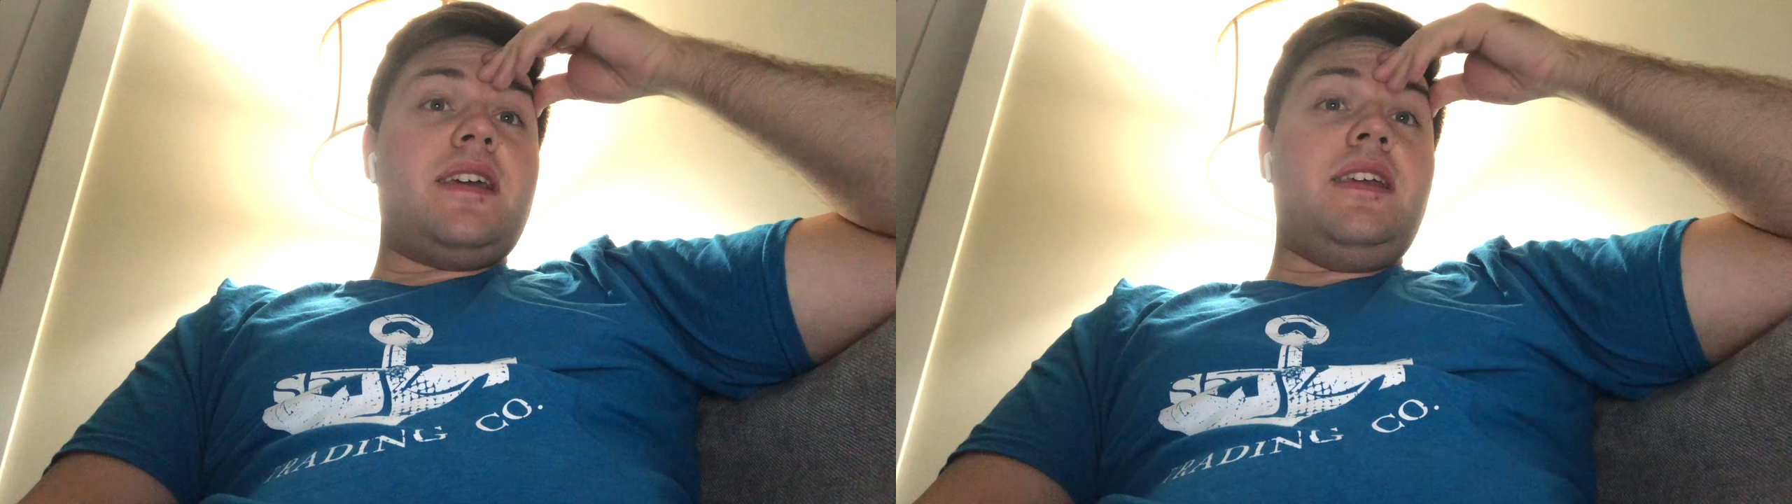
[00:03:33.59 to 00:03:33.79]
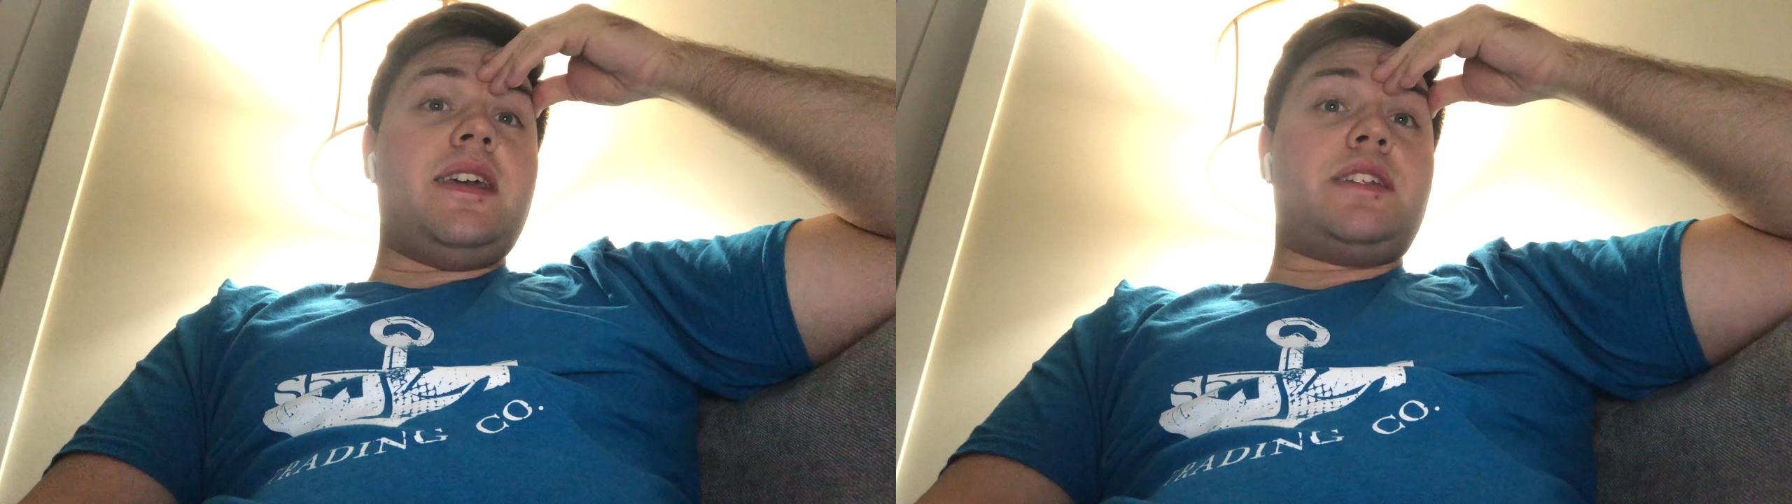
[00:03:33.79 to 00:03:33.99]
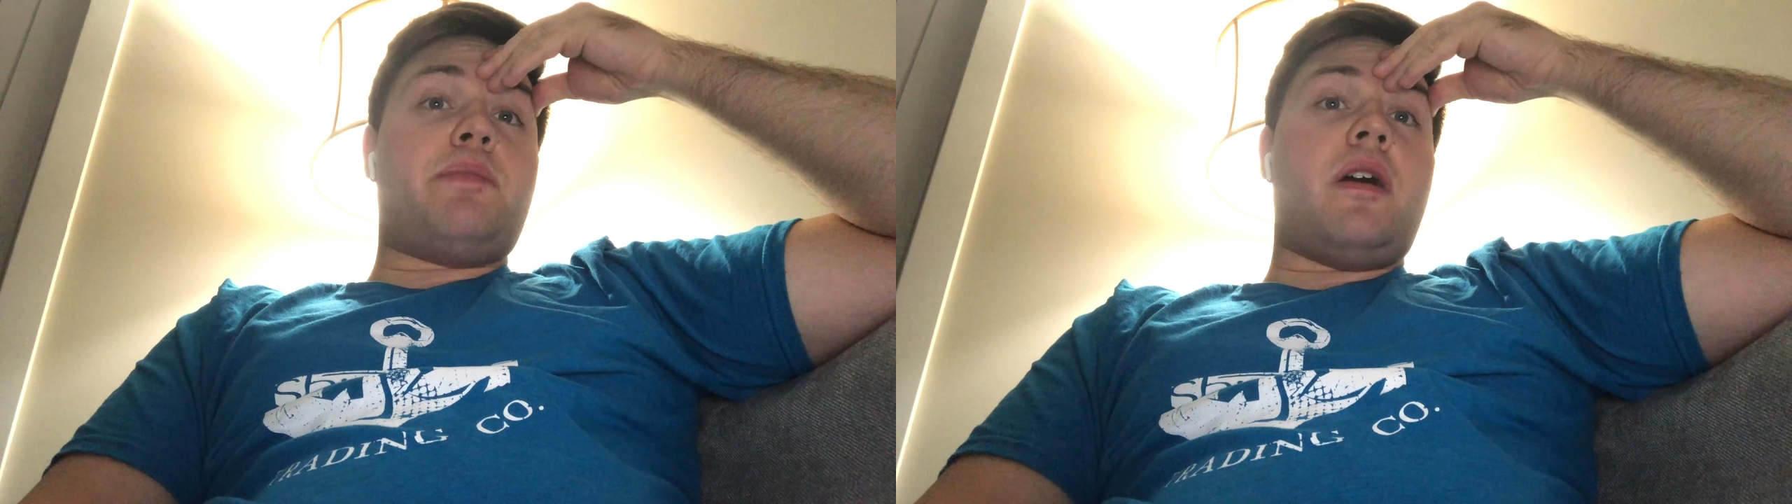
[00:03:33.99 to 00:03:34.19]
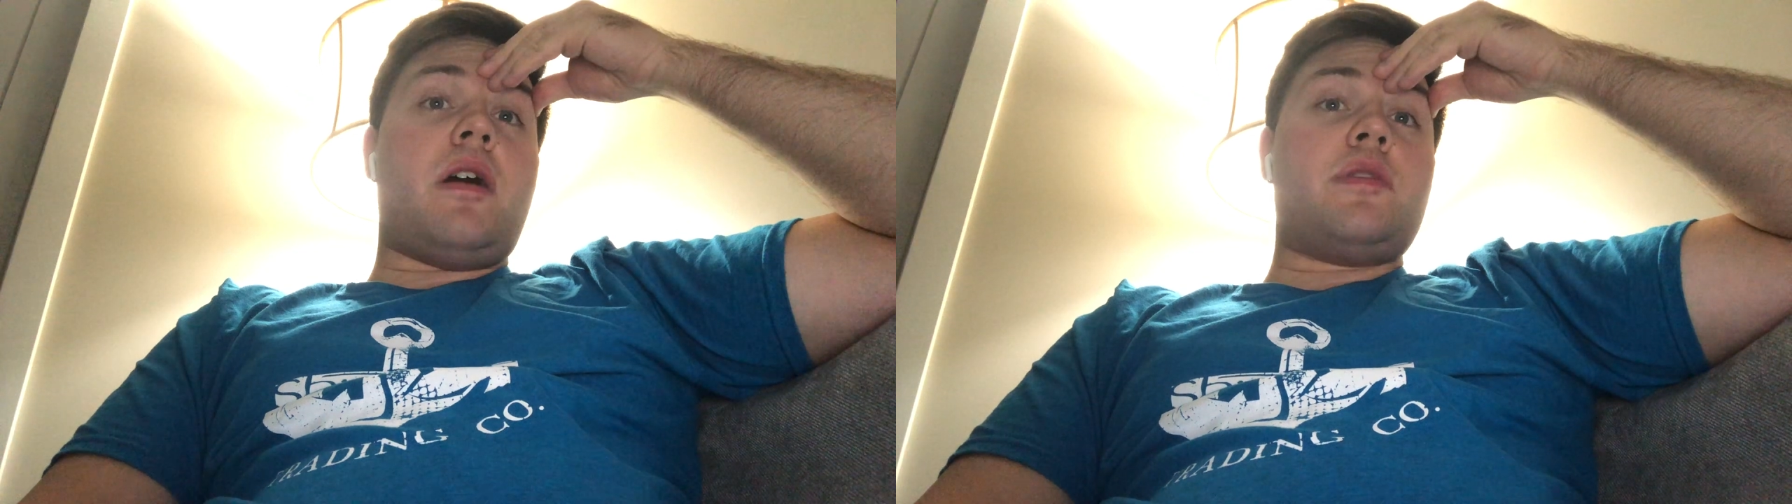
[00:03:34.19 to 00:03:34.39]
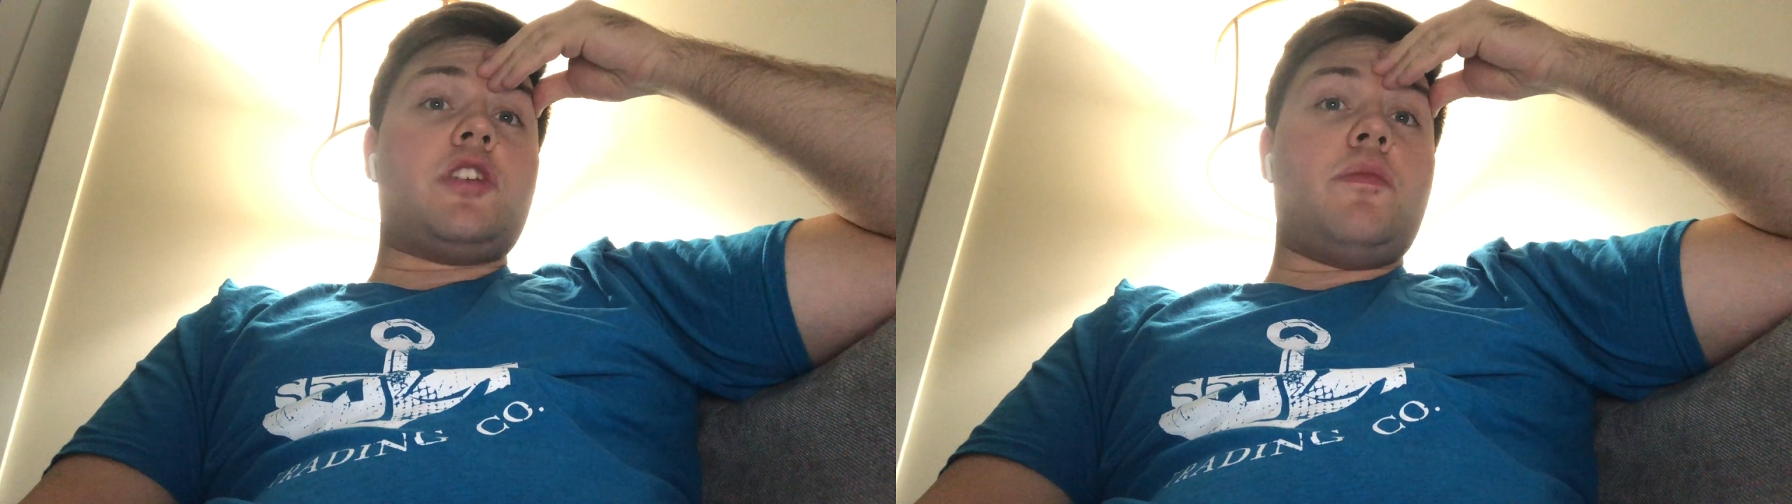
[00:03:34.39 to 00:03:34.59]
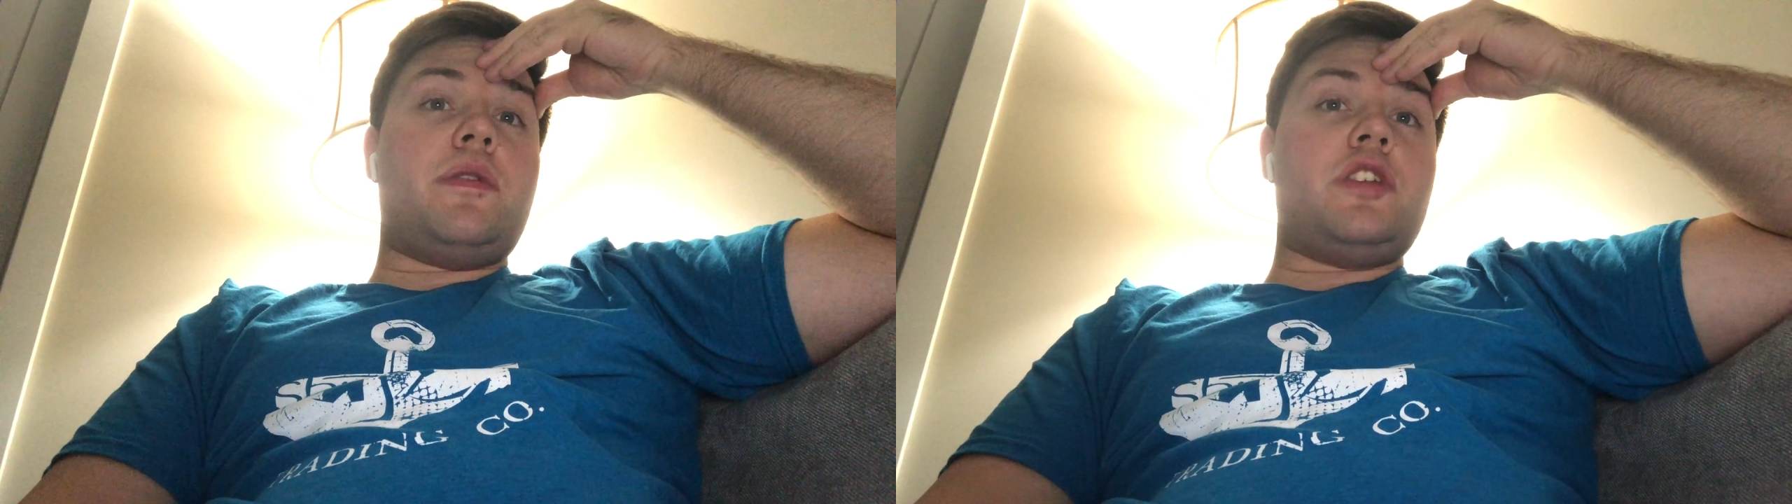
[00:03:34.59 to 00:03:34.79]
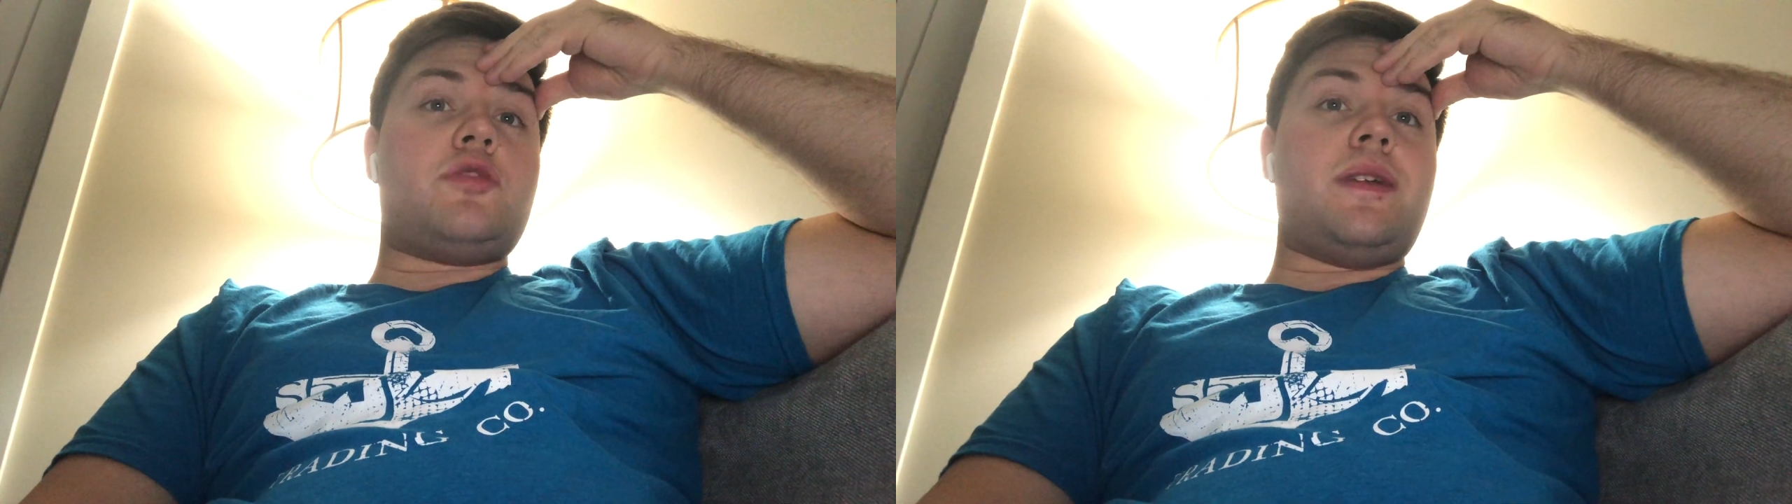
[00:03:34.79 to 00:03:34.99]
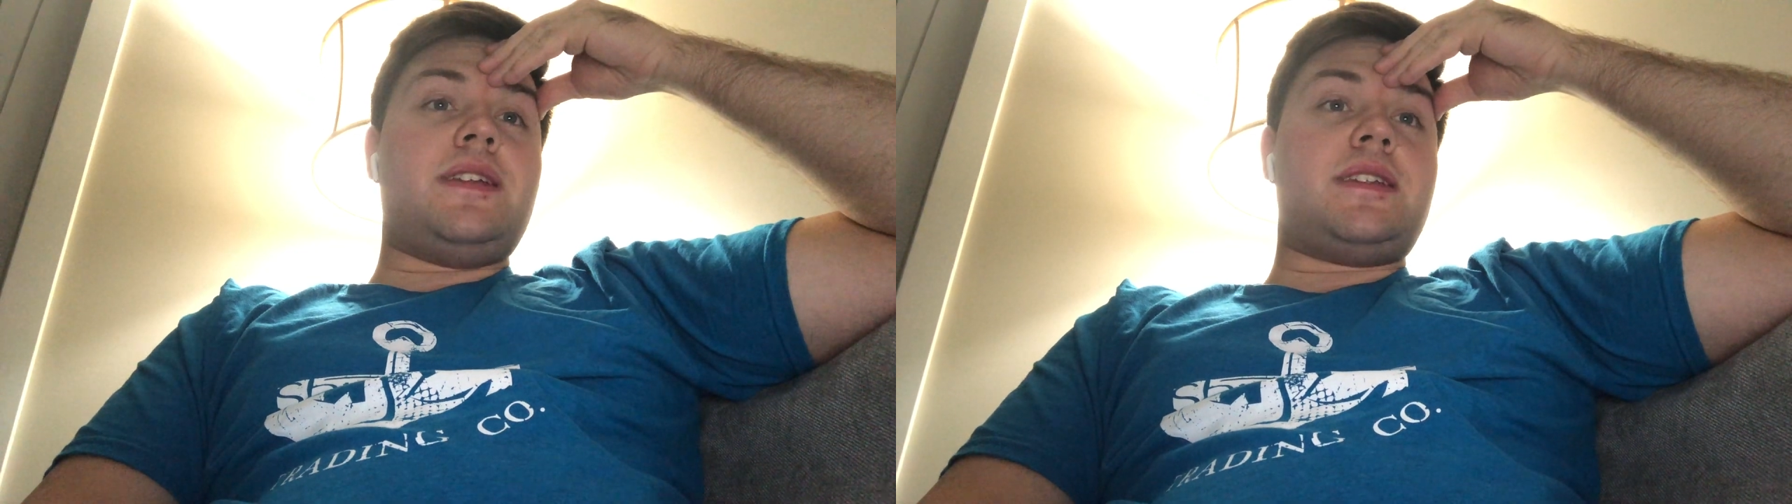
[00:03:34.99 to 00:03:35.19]
Jysk Park was opened in
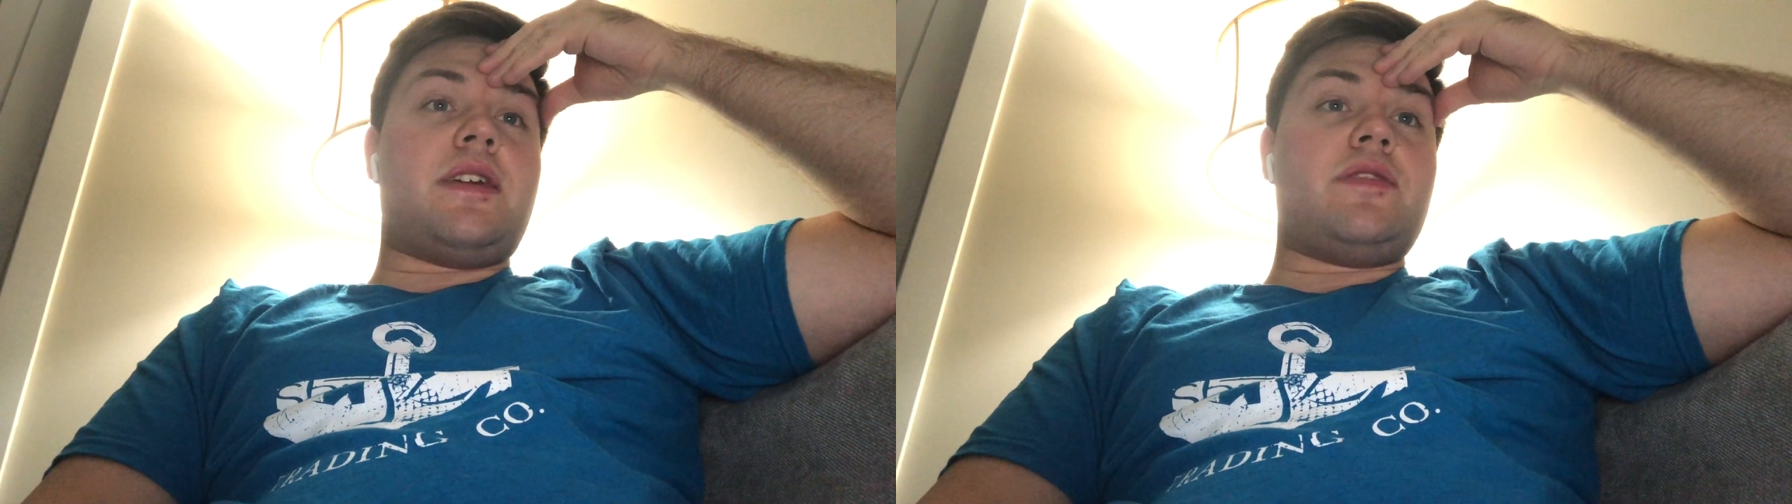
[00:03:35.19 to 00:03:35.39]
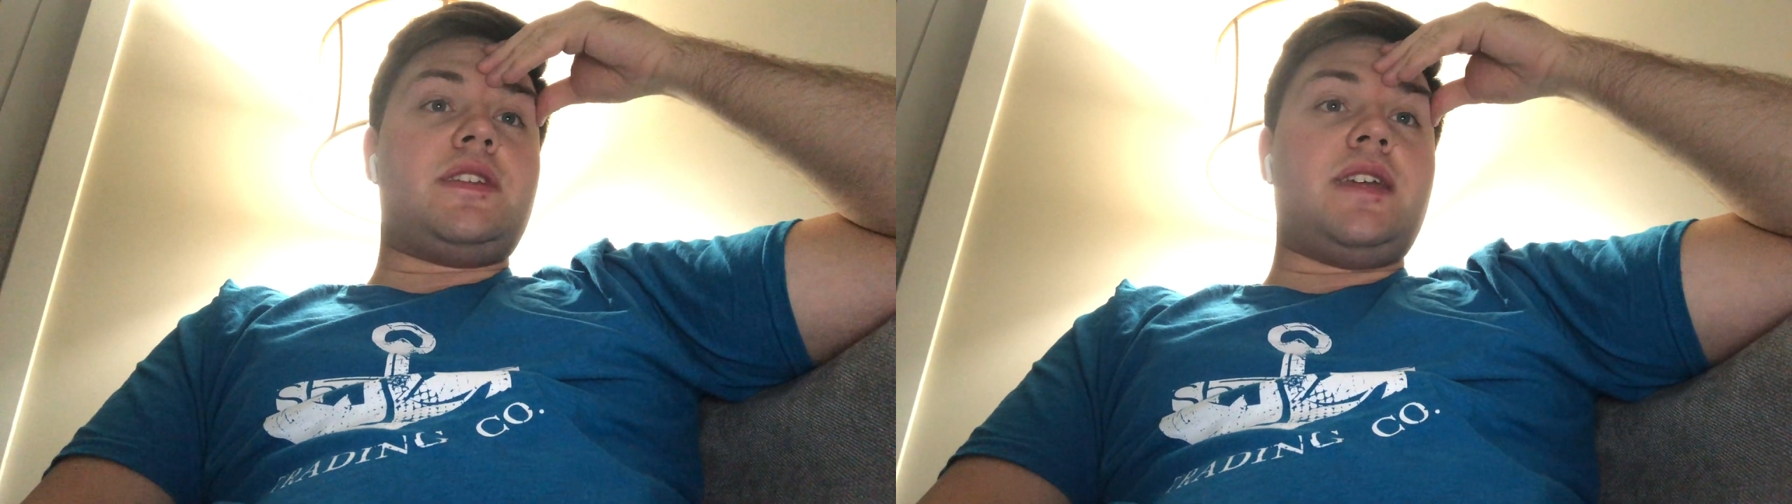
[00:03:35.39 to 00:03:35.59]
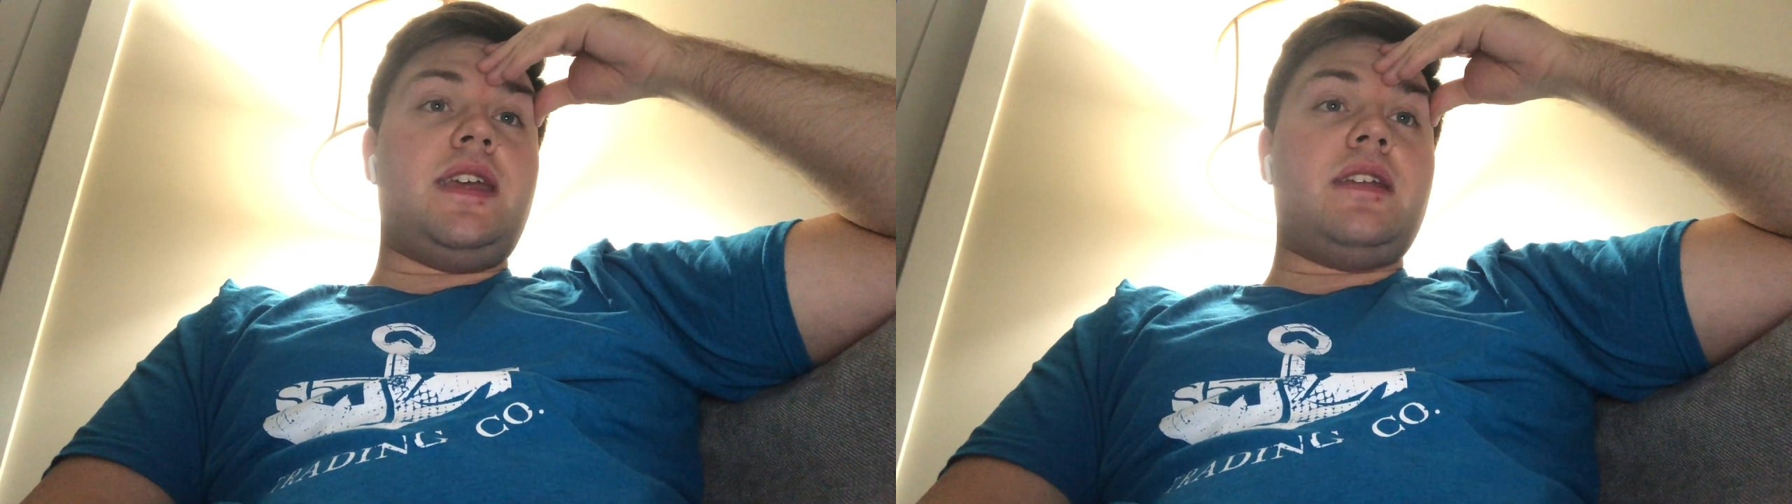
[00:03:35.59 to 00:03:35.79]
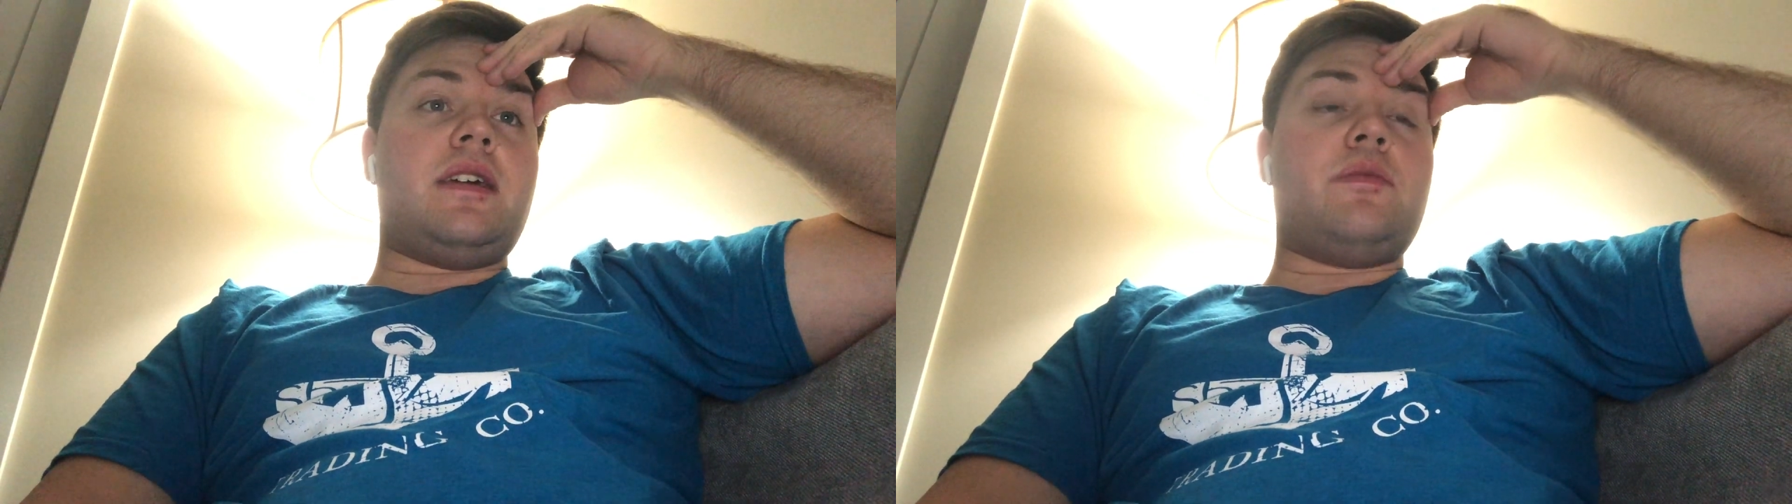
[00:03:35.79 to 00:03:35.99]
2017